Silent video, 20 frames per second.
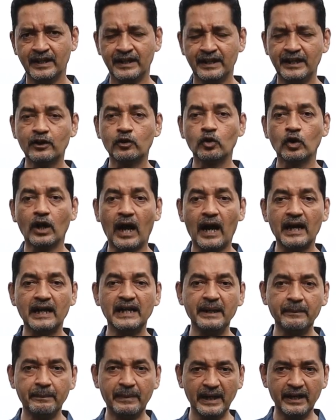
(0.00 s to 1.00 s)
He could
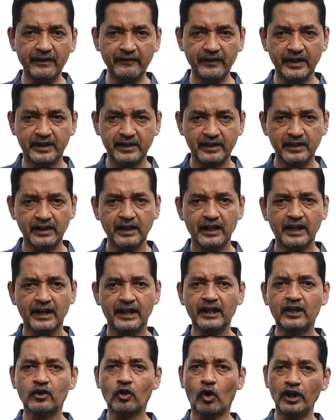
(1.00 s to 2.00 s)
hardly believe it.
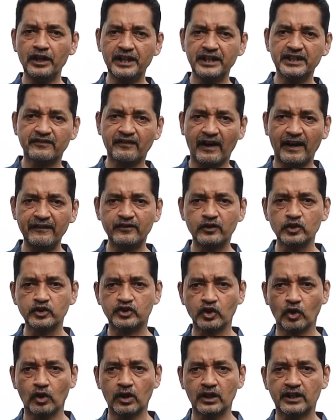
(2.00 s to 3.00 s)
He called his wife to
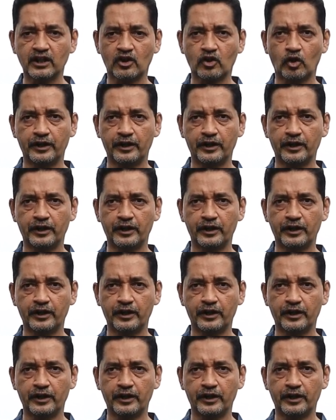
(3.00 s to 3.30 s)
show her the